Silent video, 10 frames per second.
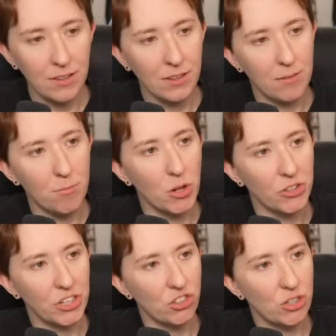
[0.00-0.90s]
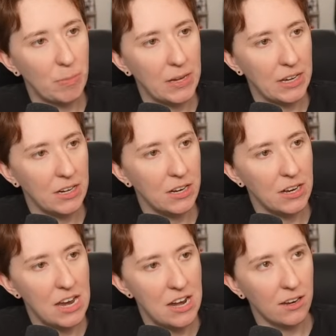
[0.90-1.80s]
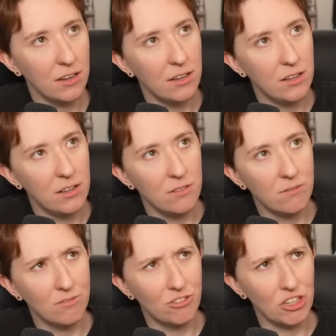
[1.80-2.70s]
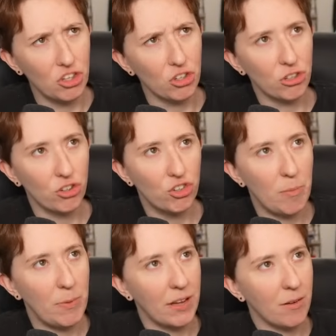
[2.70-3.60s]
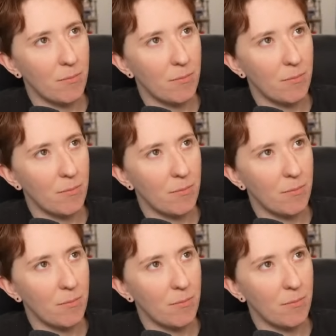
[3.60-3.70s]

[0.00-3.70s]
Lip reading: multi-shipping and singular shipping.